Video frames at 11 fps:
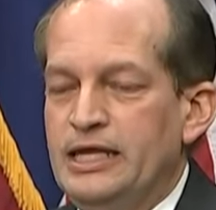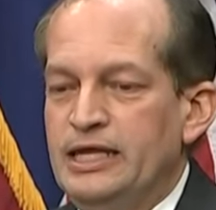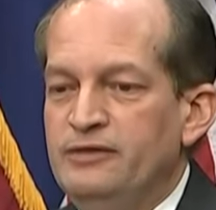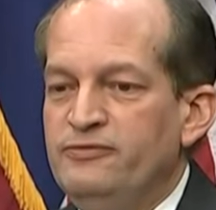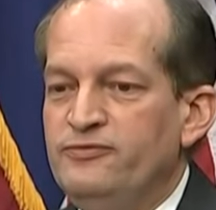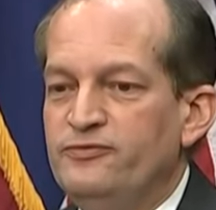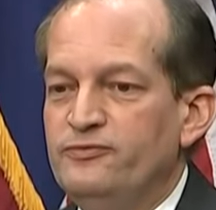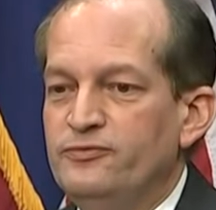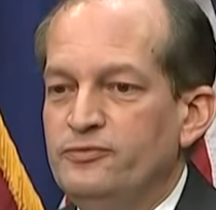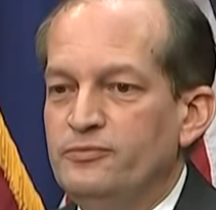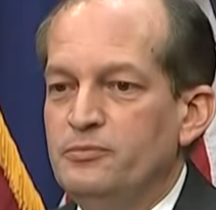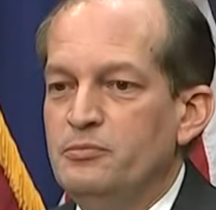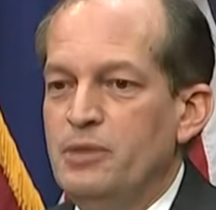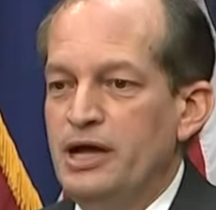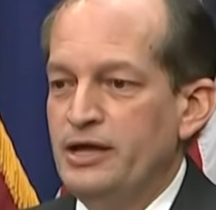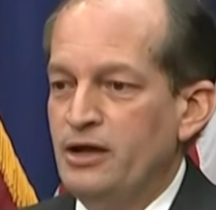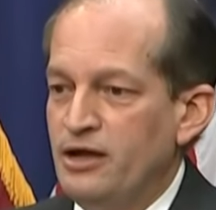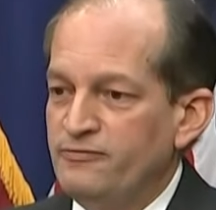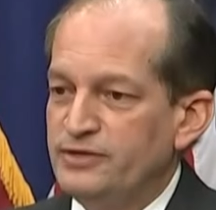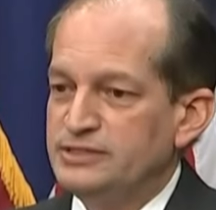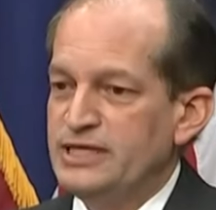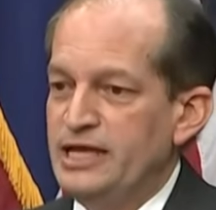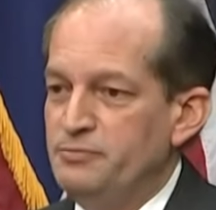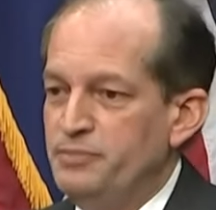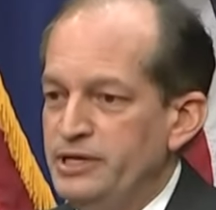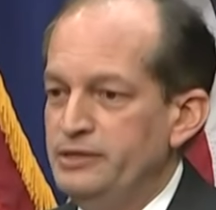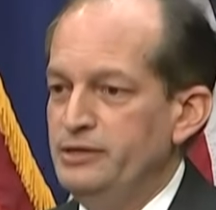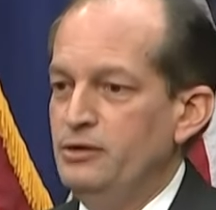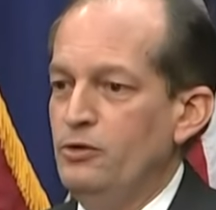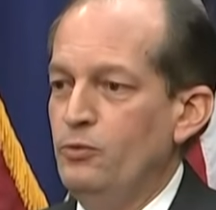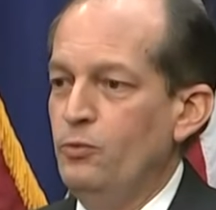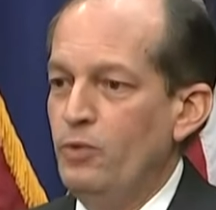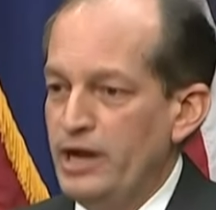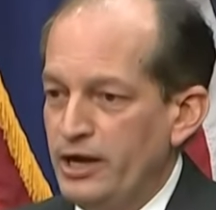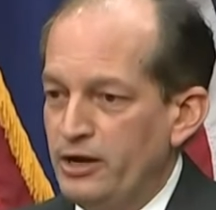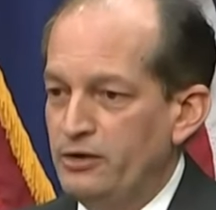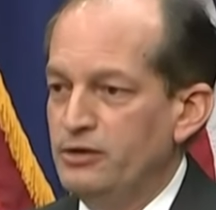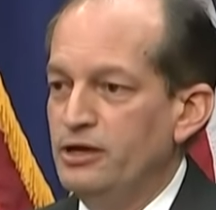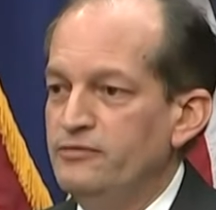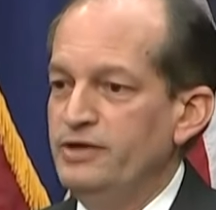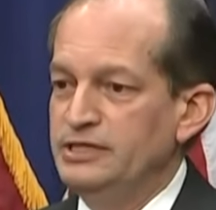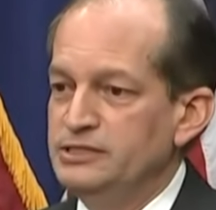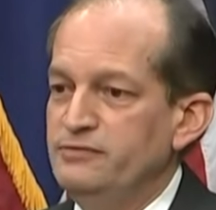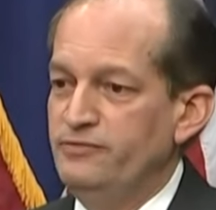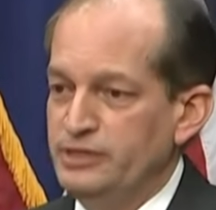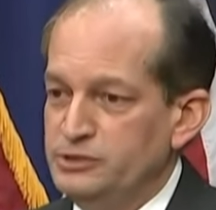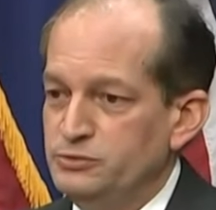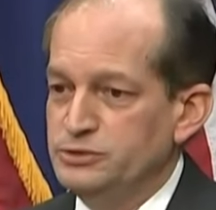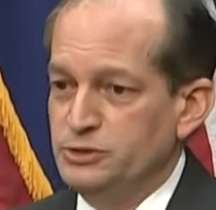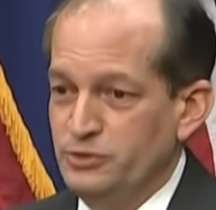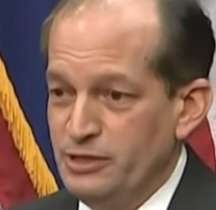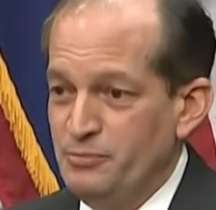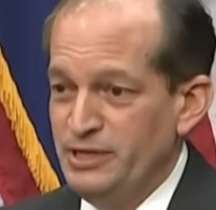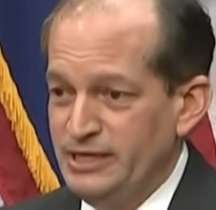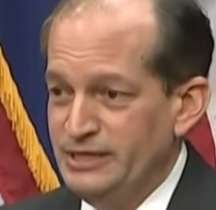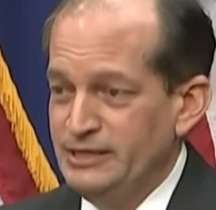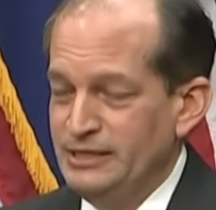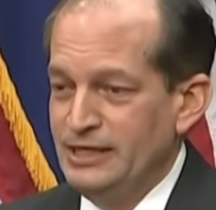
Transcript: If my office had been aware of individuals who committed